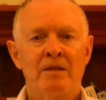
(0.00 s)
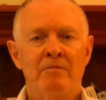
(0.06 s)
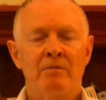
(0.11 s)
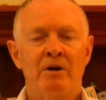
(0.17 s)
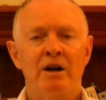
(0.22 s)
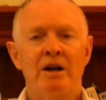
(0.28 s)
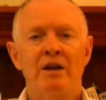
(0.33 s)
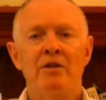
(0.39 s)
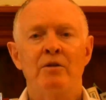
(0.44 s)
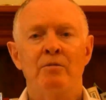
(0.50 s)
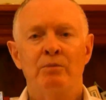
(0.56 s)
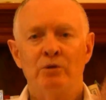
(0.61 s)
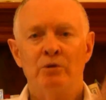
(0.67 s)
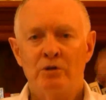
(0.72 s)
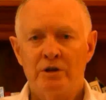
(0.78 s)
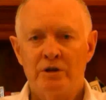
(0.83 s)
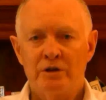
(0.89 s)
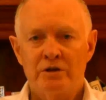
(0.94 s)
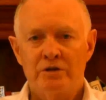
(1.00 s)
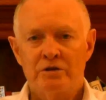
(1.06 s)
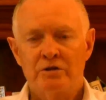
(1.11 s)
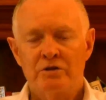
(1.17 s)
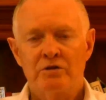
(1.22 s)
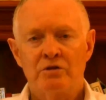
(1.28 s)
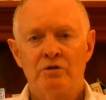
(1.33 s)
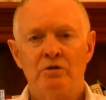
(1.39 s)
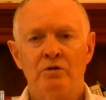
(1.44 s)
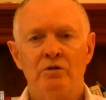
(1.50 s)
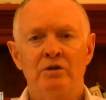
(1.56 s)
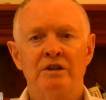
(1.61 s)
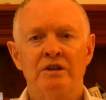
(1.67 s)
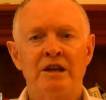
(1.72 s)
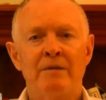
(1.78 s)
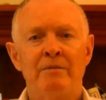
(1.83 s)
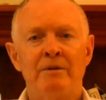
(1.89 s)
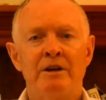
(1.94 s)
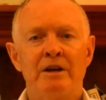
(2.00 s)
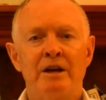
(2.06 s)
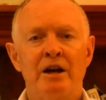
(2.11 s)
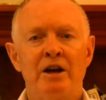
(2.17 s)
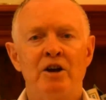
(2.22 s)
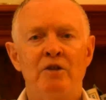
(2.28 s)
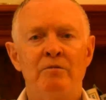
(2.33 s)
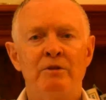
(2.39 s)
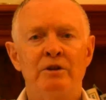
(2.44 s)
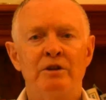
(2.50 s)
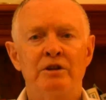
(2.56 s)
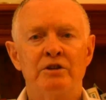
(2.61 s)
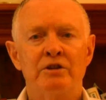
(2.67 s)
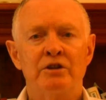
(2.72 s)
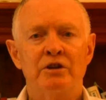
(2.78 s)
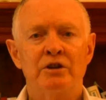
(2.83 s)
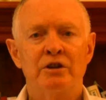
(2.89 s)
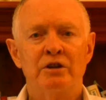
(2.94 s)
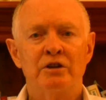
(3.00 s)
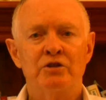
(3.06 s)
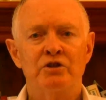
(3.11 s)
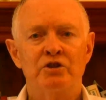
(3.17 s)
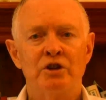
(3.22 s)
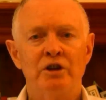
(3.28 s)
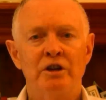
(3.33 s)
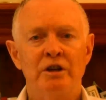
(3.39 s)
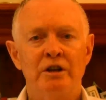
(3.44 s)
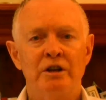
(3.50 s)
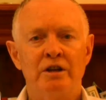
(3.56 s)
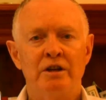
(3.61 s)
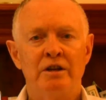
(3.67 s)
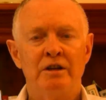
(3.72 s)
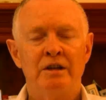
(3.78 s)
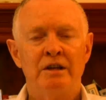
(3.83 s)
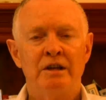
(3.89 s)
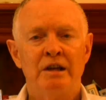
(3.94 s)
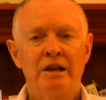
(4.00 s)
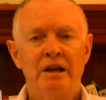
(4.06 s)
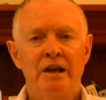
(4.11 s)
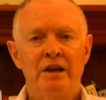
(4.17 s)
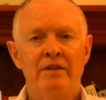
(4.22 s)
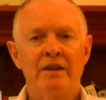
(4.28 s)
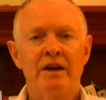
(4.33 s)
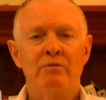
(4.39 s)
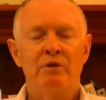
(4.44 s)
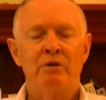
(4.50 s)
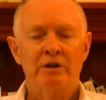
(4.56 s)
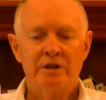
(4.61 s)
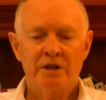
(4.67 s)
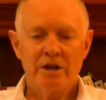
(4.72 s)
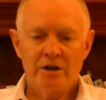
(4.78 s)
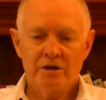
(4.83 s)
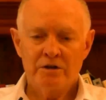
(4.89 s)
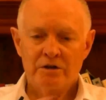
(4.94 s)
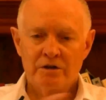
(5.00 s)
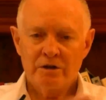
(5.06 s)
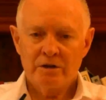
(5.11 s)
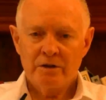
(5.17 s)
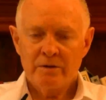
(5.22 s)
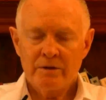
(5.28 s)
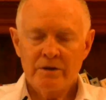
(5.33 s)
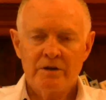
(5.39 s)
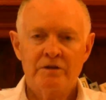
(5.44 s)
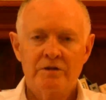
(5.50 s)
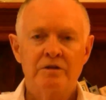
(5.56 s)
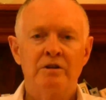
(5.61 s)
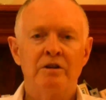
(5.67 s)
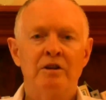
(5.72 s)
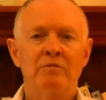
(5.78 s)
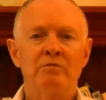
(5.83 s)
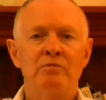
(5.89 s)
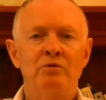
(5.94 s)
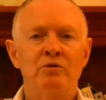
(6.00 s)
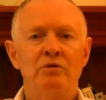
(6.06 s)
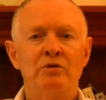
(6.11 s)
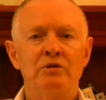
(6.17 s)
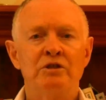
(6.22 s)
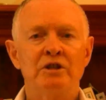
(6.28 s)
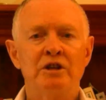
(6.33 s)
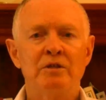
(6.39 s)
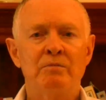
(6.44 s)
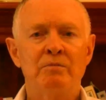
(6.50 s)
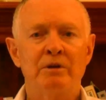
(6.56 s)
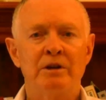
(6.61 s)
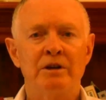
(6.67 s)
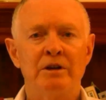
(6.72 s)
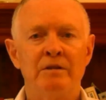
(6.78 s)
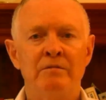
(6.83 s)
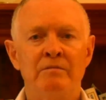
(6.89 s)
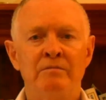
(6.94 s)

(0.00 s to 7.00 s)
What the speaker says: My other book is called Coming Home, An Eternal Journey, and that one goes into things a lot more deeply